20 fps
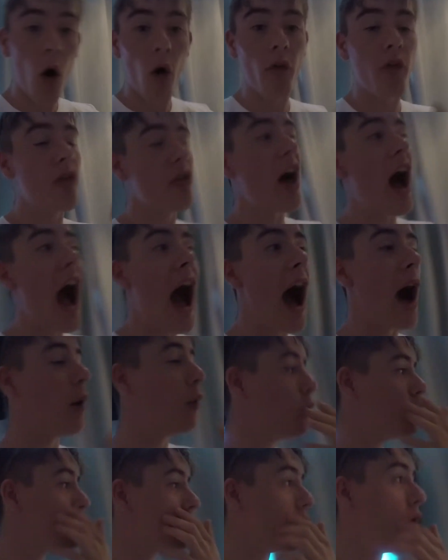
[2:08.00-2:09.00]
of the
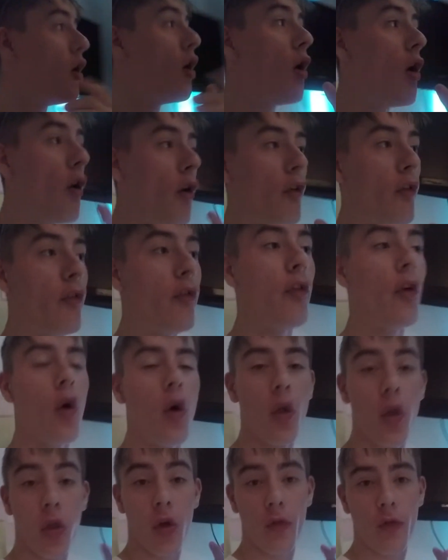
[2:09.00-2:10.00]
house
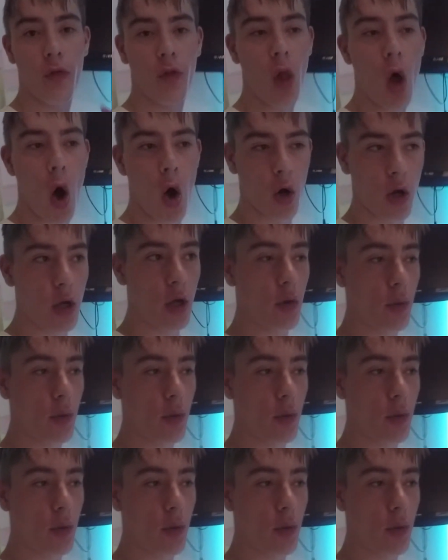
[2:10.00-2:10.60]
for the vlog,